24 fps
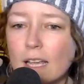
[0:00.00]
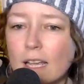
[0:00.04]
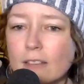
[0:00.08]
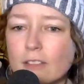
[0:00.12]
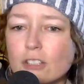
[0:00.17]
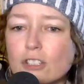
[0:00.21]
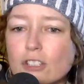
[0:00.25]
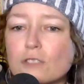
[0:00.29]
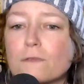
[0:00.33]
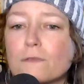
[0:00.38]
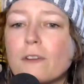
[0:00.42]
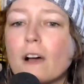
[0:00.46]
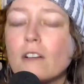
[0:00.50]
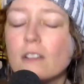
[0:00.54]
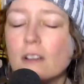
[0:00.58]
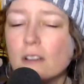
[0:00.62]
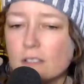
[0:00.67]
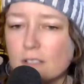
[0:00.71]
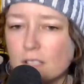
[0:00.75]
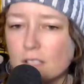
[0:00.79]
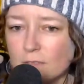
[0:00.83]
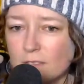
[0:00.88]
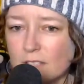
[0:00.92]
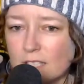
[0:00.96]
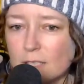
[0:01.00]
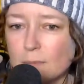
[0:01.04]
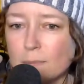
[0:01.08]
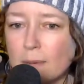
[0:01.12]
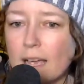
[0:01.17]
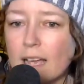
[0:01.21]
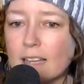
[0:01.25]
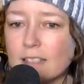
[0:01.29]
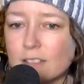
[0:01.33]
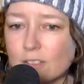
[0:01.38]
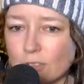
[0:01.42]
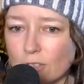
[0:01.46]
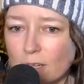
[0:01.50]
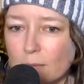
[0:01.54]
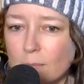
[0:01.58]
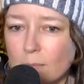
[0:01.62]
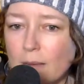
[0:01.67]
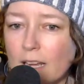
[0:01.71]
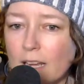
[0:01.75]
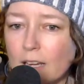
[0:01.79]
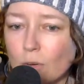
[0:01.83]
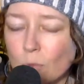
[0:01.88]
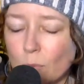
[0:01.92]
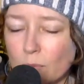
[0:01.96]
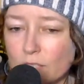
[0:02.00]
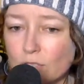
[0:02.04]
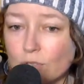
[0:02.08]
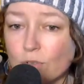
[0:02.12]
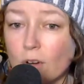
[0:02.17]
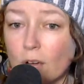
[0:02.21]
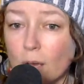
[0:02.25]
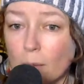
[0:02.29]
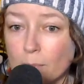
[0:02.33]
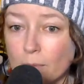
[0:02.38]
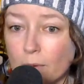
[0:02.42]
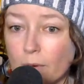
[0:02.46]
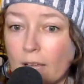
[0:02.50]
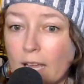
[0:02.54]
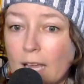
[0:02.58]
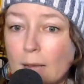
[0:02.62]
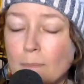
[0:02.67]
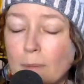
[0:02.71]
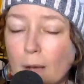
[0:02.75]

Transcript: There's photos of this pastor and mayor with Trump, okay?